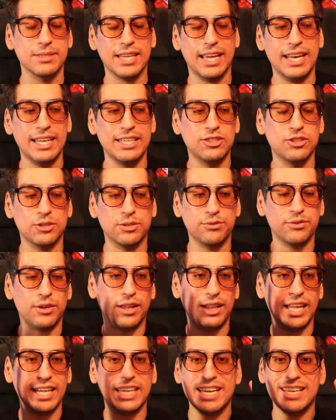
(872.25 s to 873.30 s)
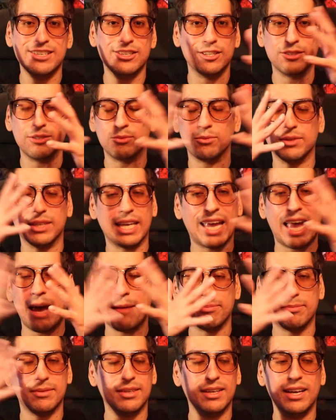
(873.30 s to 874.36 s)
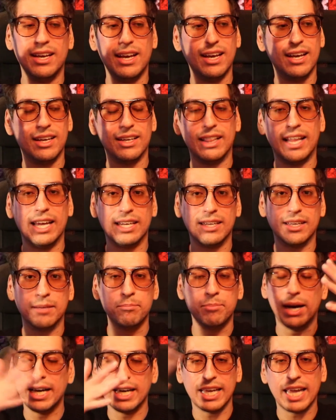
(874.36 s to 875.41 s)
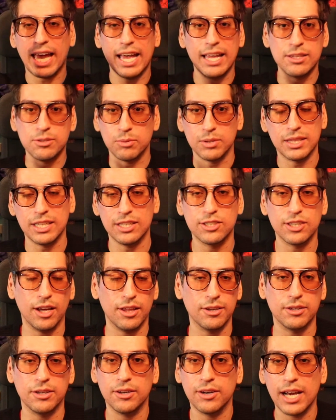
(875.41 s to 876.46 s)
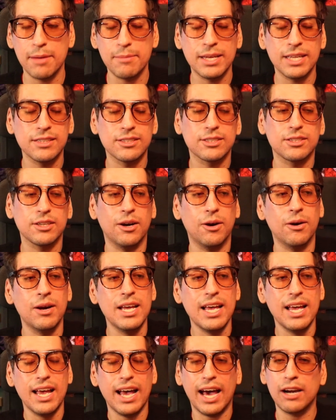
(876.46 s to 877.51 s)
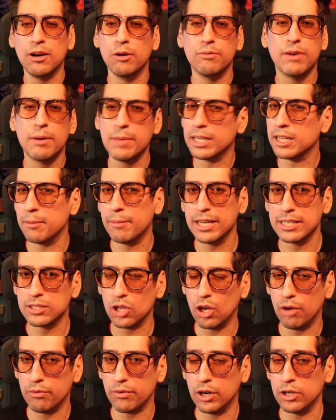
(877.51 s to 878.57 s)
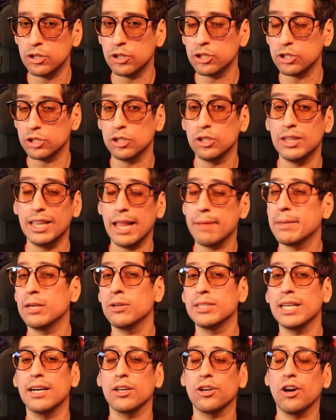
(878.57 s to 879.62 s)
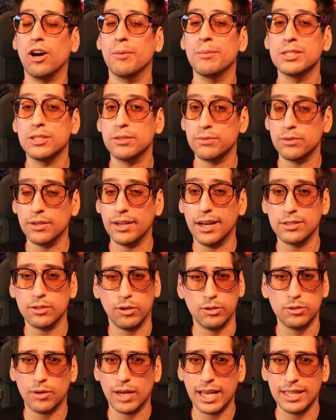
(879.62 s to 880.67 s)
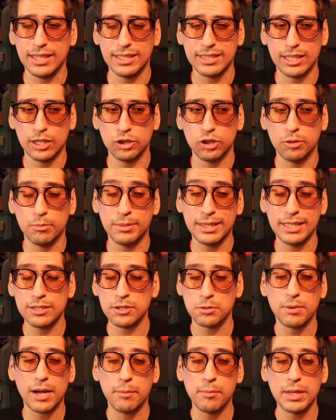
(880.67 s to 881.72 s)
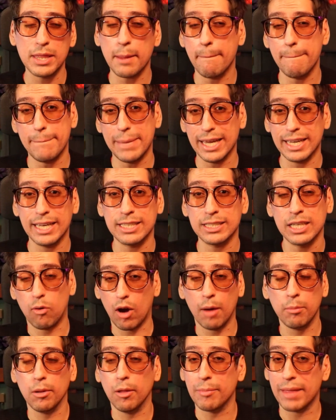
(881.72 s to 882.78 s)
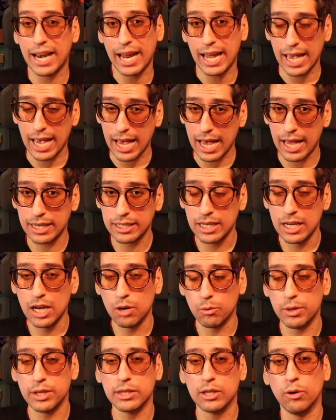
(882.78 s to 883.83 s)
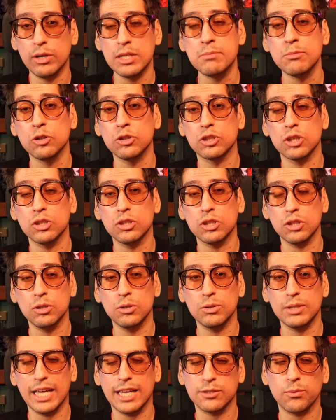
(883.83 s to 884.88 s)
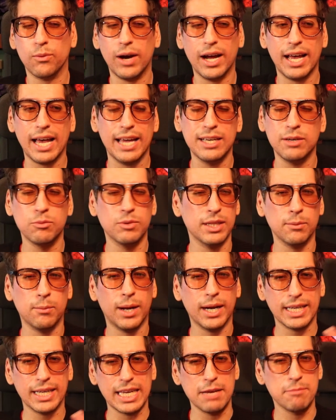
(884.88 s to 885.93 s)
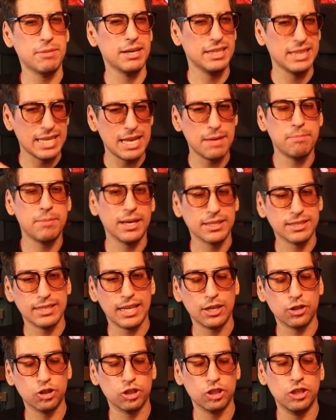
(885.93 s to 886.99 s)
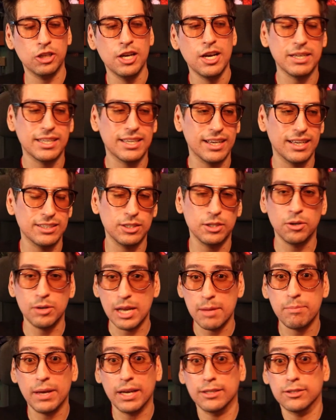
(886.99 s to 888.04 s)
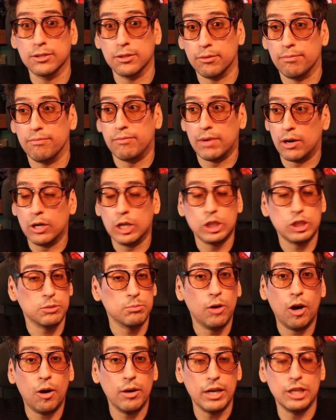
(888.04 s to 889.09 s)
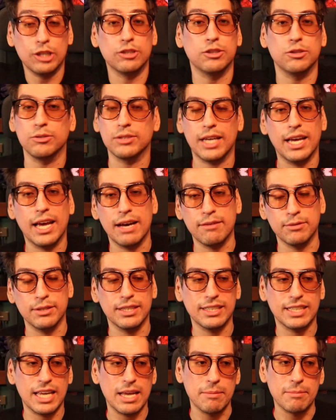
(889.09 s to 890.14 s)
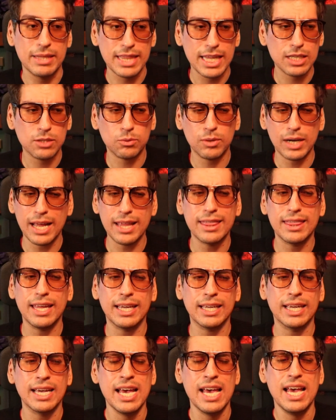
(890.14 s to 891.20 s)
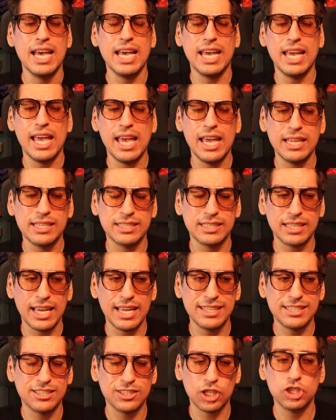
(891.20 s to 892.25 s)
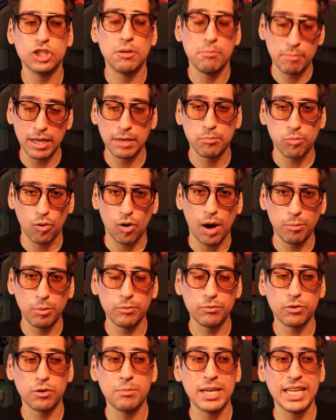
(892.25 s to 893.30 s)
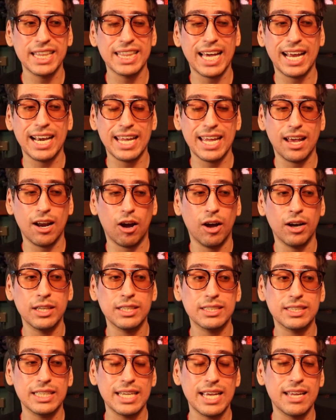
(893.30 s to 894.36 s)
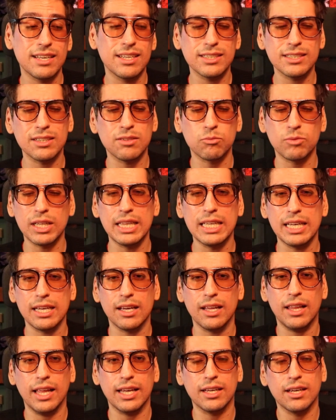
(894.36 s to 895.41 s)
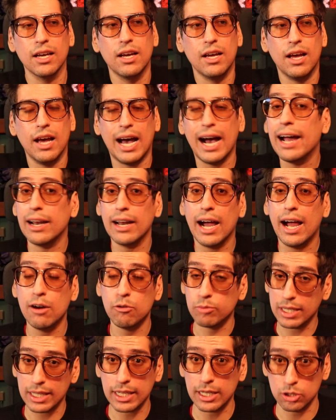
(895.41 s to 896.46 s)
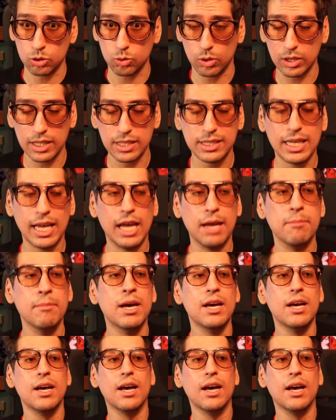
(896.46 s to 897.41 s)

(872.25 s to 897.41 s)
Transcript: And it just felt like it just kept like butting heads with each other. You know what I mean? So I don't know if I'm making myself understood. Let me know down in the comments if you guys also had this issue, but this was probably the biggest problem that I had with Onimusha 2. That's why I didn't really want to keep it in the nitpick section because, nitpicks are very small issues I have with the game. But this one, I think it's such a big problem for me that, and honestly, it doesn't really like, I really enjoyed this game.